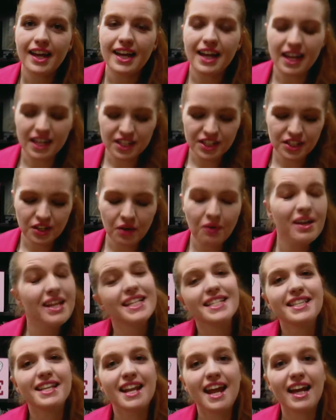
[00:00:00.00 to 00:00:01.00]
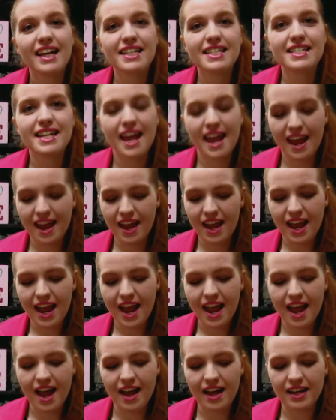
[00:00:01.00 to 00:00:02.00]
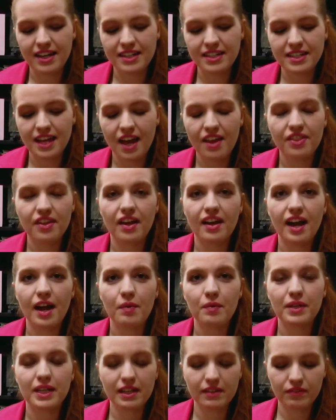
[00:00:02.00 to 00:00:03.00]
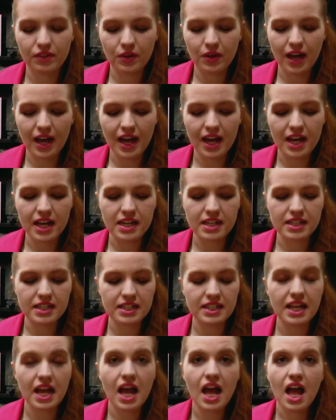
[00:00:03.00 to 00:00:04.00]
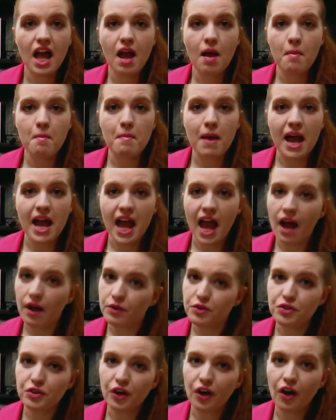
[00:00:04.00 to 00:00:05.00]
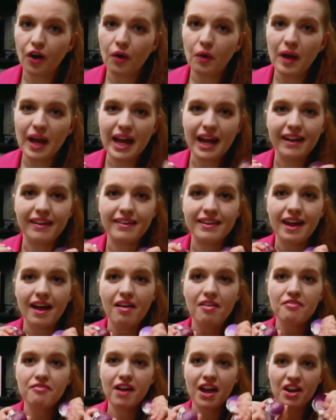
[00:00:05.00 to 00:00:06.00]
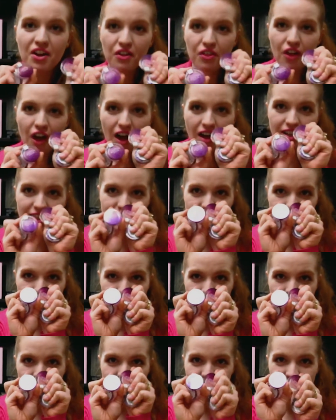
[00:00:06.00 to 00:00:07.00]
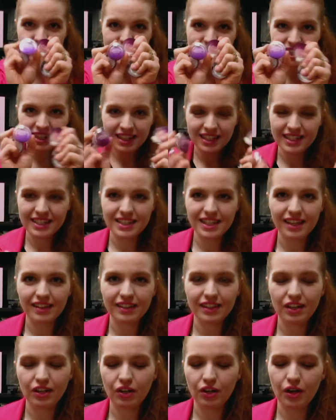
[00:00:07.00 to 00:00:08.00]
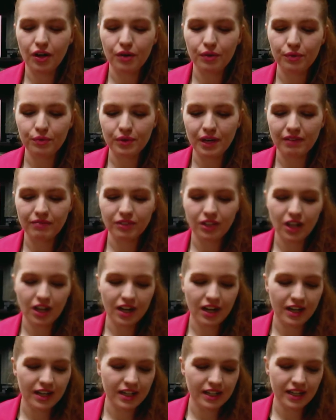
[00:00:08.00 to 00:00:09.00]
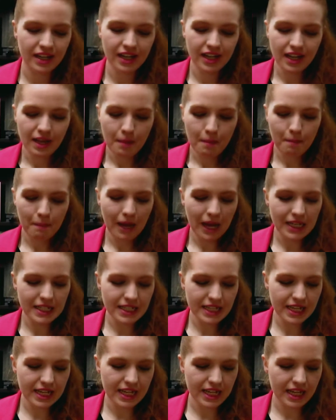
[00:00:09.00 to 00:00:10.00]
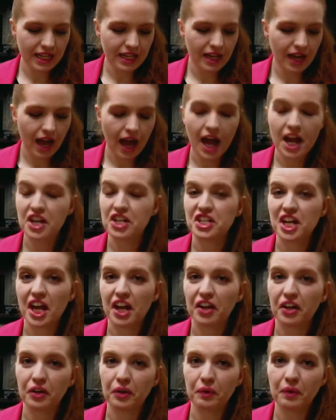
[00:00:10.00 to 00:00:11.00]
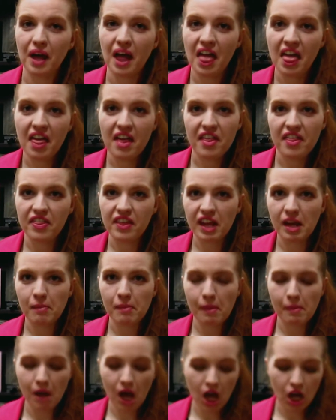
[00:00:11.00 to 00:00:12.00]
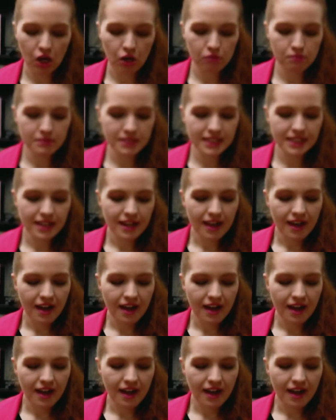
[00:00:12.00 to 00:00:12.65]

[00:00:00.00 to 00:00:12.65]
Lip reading: Hey guys, so it's the next day, and I thought I would give you guys my outro and final thoughts on these little Revlon Putty eyeshadow thingamabobs.